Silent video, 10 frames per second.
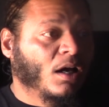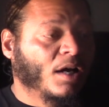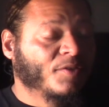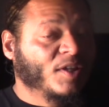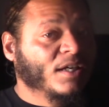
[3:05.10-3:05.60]

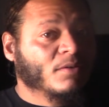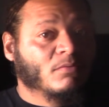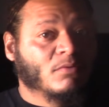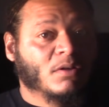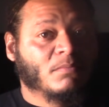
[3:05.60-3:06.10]
I think
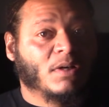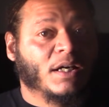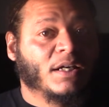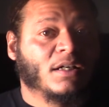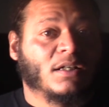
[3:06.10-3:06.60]
what
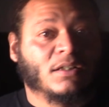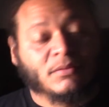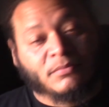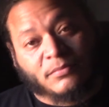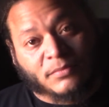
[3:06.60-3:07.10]
my
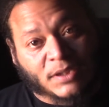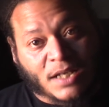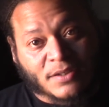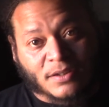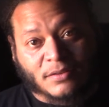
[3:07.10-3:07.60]

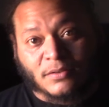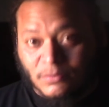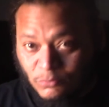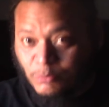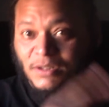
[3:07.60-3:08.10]
godson,
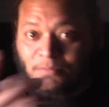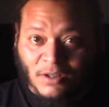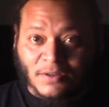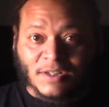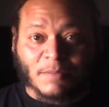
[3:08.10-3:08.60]
Ruben,
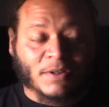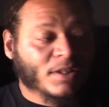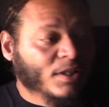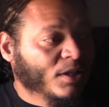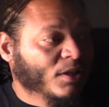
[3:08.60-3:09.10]
part of the SnakePit,
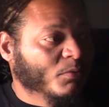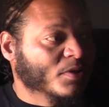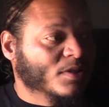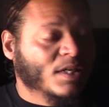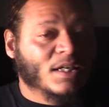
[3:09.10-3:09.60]
was
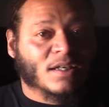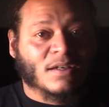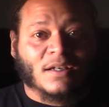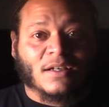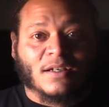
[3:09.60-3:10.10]
saying
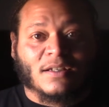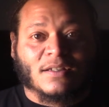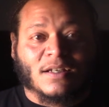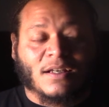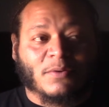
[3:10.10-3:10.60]
is
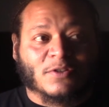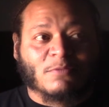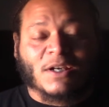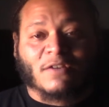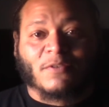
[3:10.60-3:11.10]
that it was a
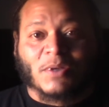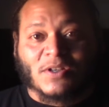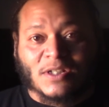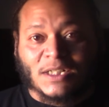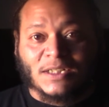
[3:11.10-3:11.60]
maker from
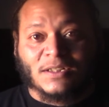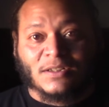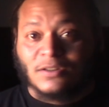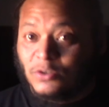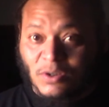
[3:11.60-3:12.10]
Godzilla,
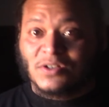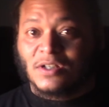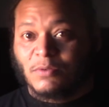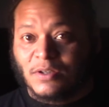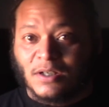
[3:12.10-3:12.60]
the new Godzilla
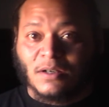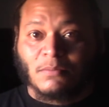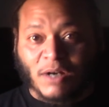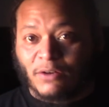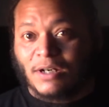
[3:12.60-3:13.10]
with
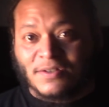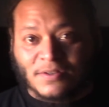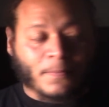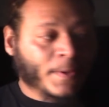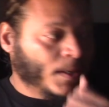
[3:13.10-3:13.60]
Bryan
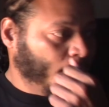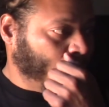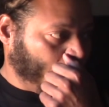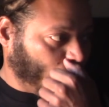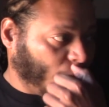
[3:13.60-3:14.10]
Cranston.
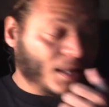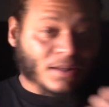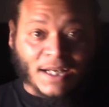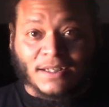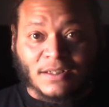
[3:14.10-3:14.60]
I
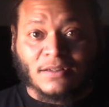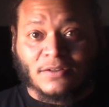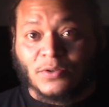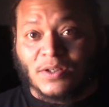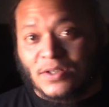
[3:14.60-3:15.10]
like the
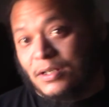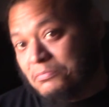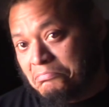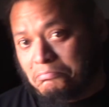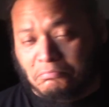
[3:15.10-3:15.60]
new Godzilla.
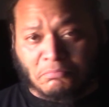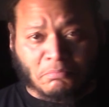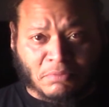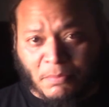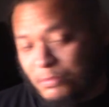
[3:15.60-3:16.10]

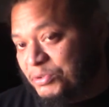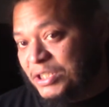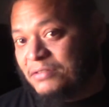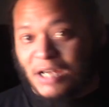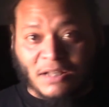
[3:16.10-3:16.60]
Some people
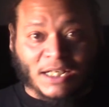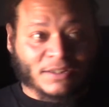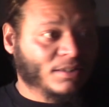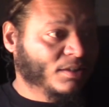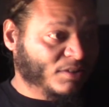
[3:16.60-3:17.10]
didn't, I liked it.